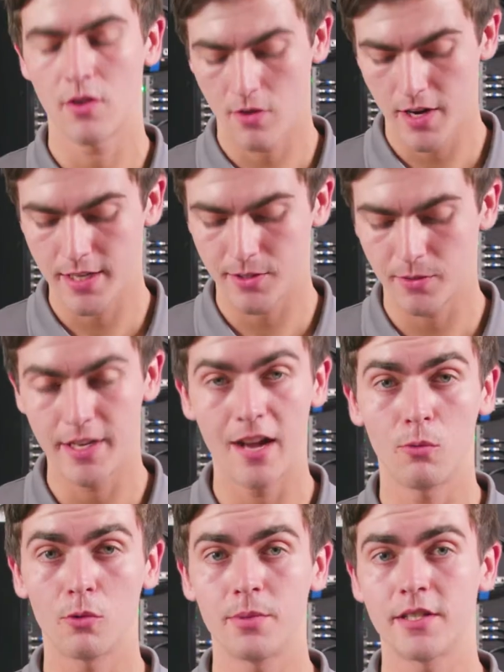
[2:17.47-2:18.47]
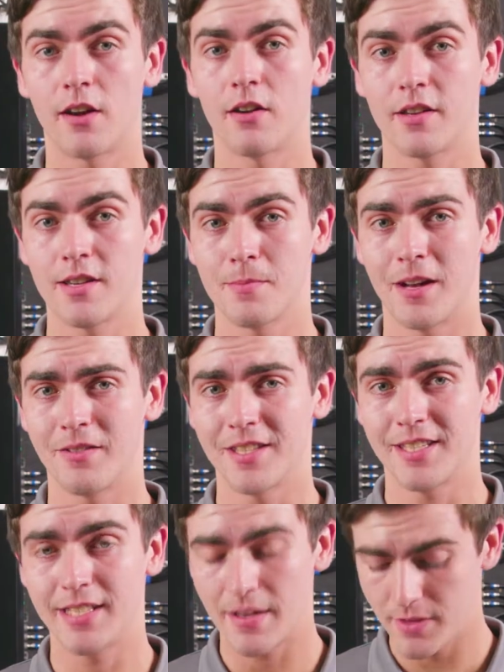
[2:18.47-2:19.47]
All right, so now we'll be talking about
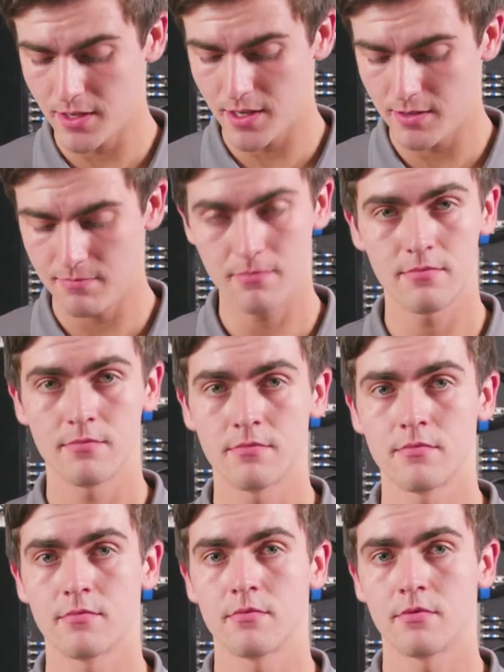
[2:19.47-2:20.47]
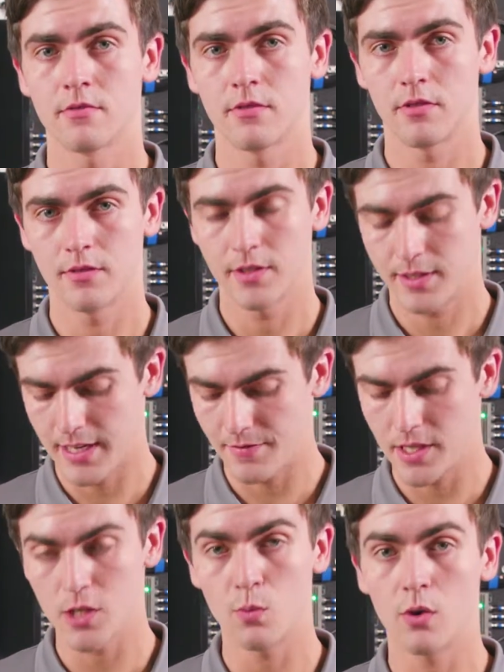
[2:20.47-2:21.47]
the 70,
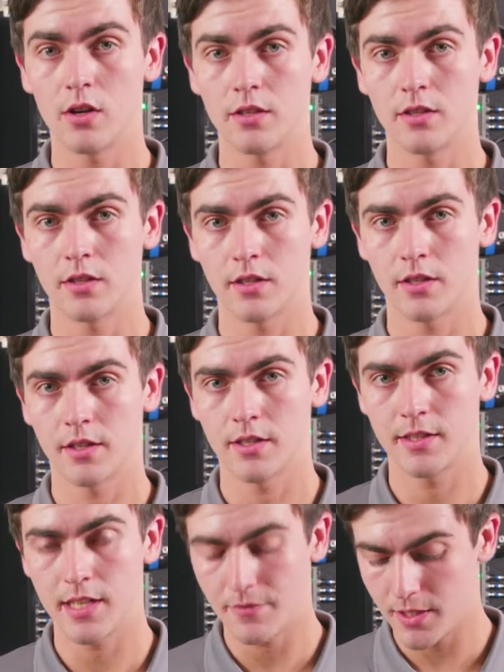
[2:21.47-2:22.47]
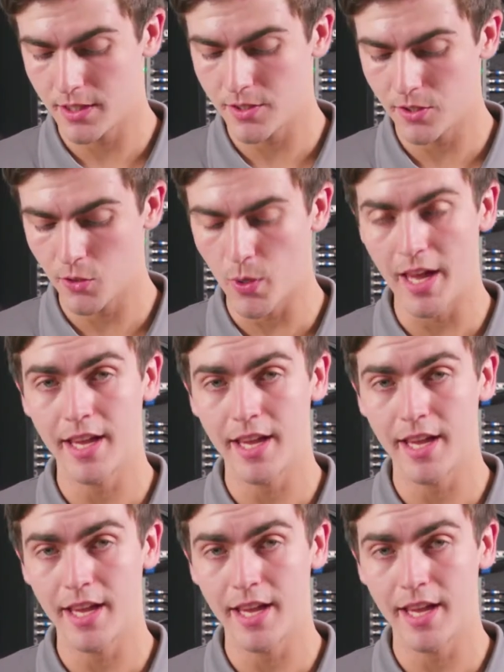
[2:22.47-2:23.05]
71, 72,